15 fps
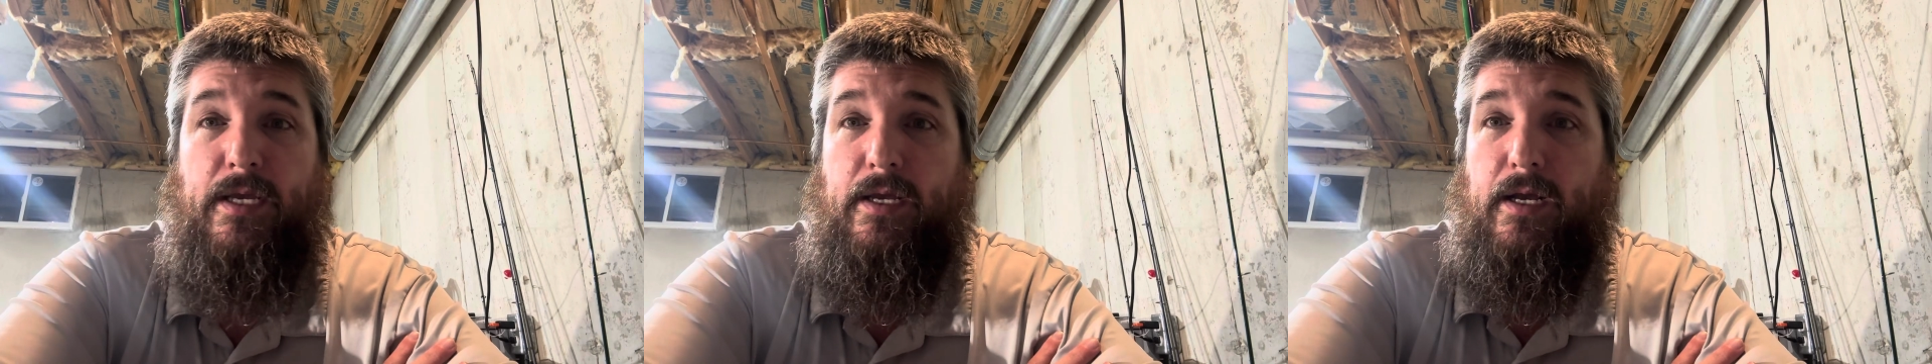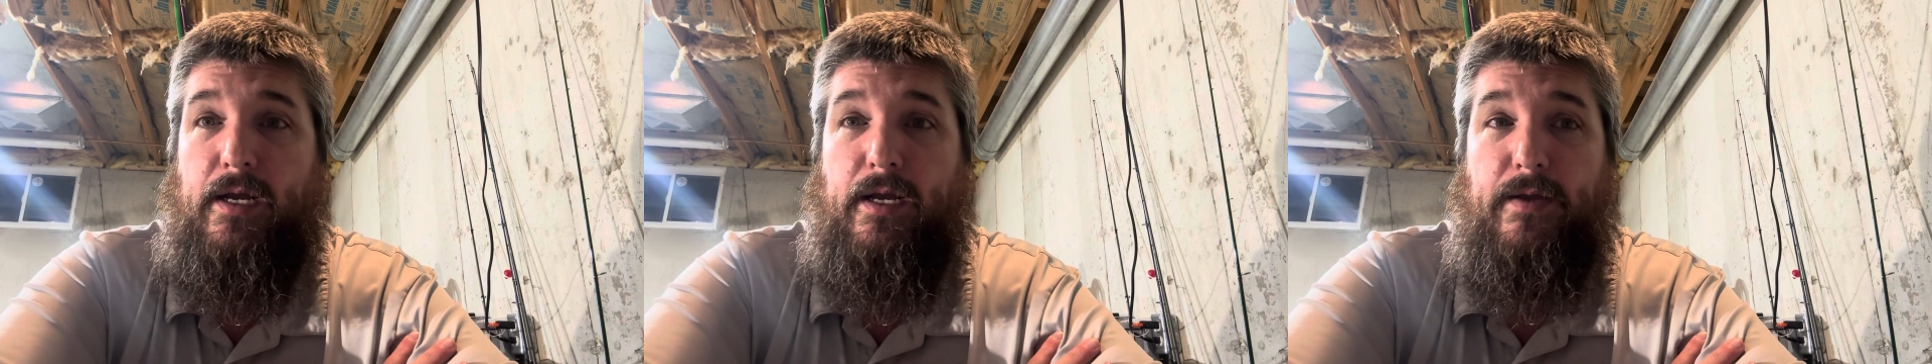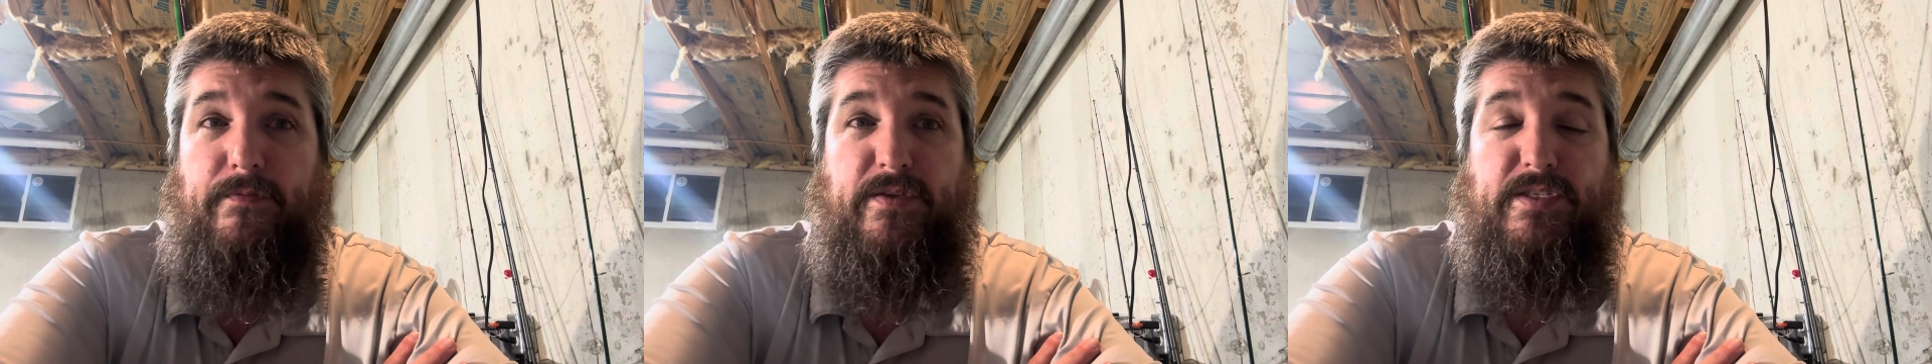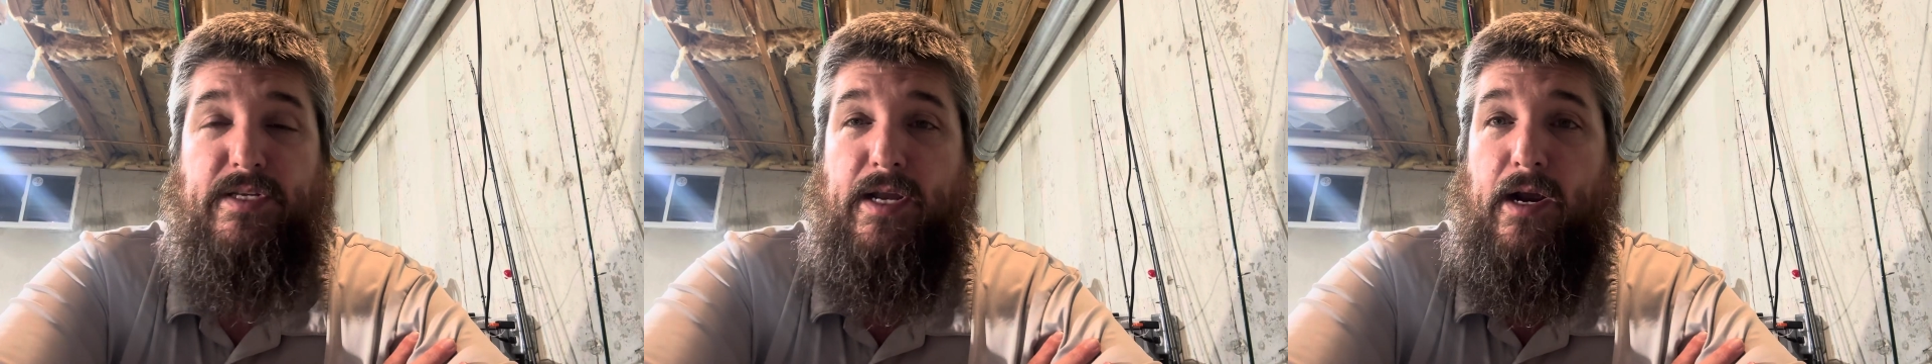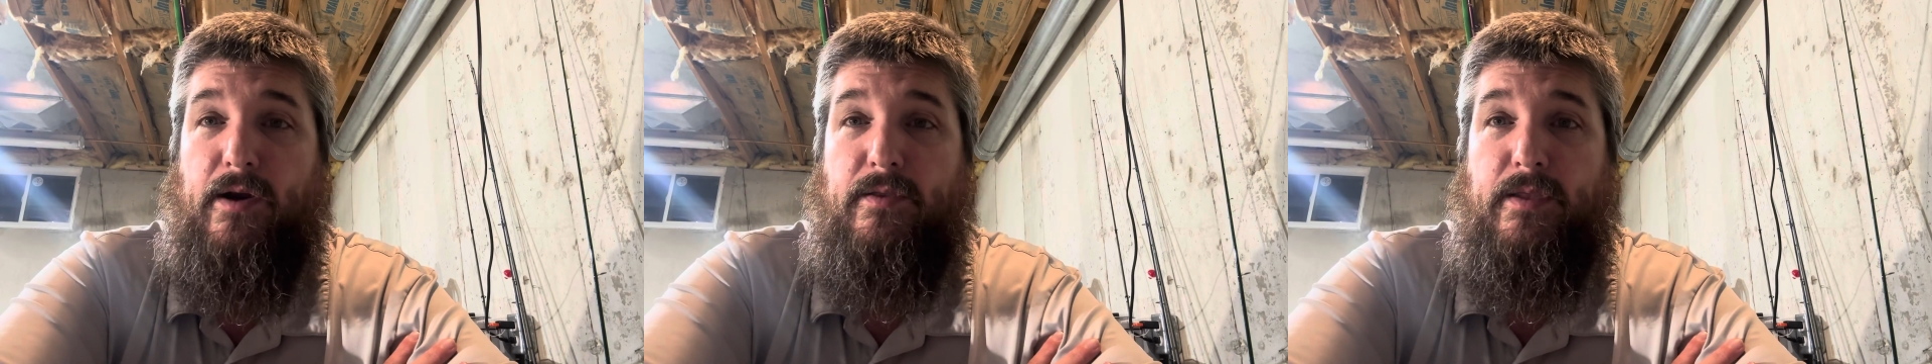If it's a
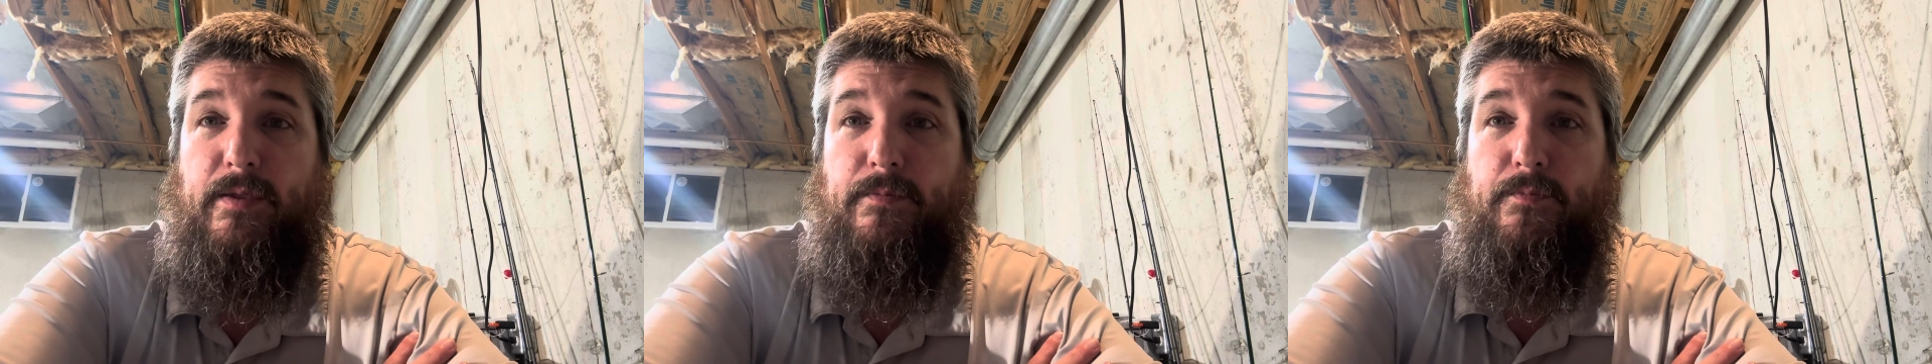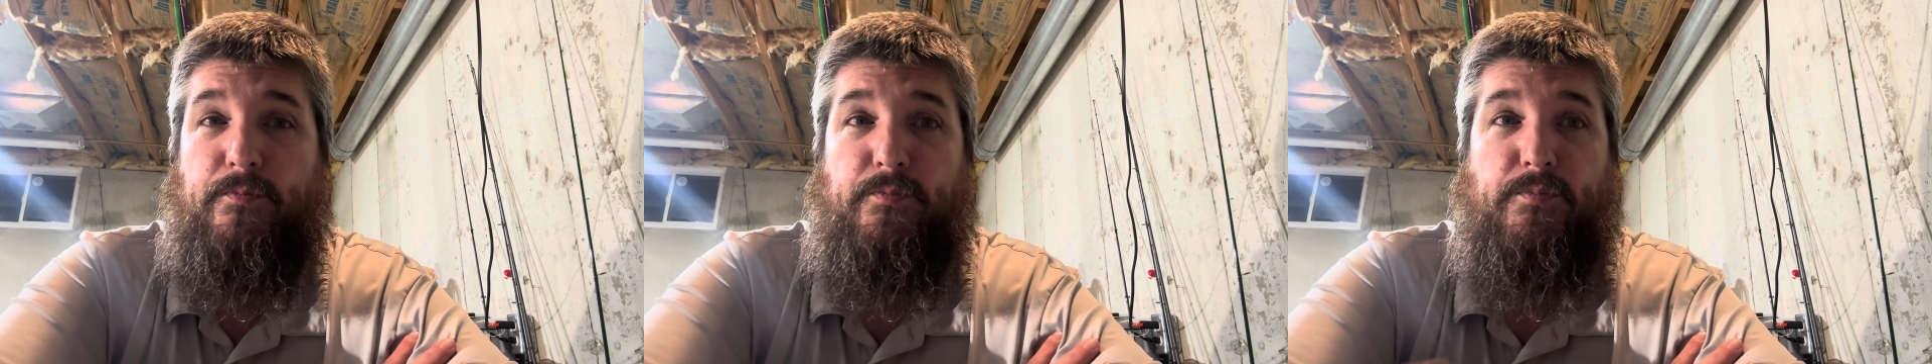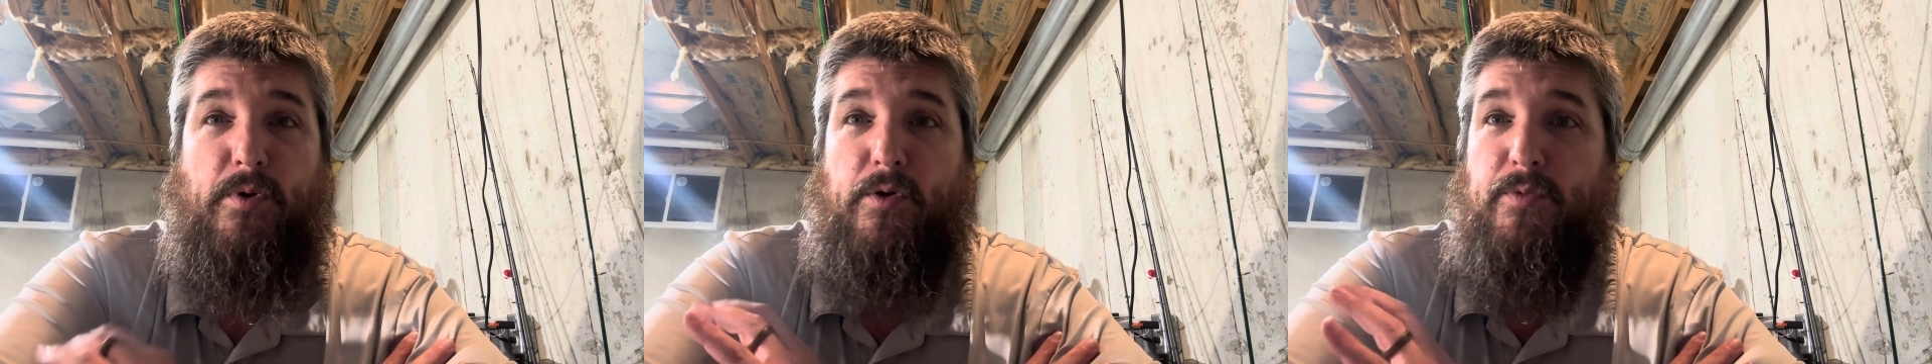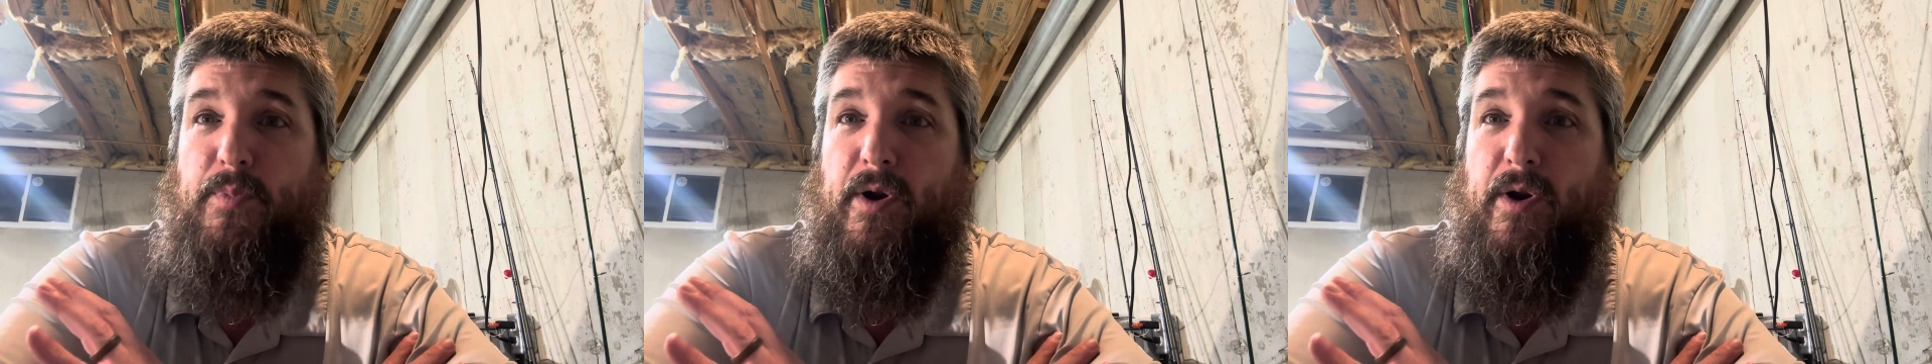card that both